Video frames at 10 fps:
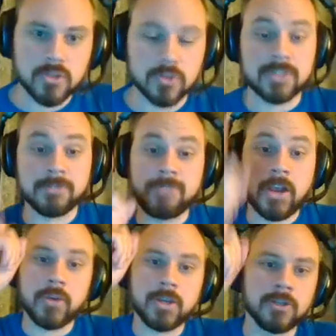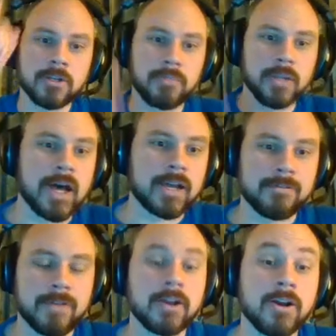So this is a very good block.
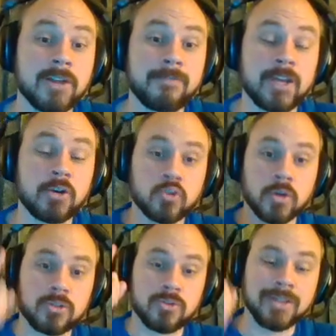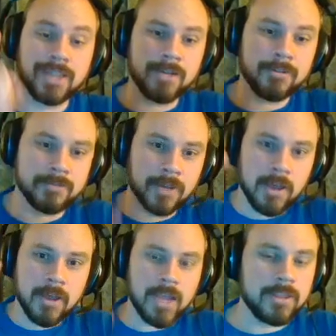Vanguard Defender is going to live
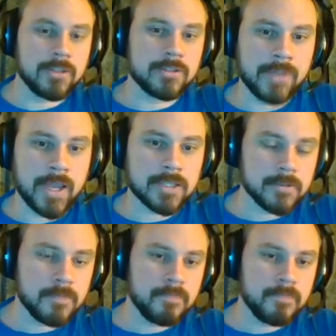in this fight.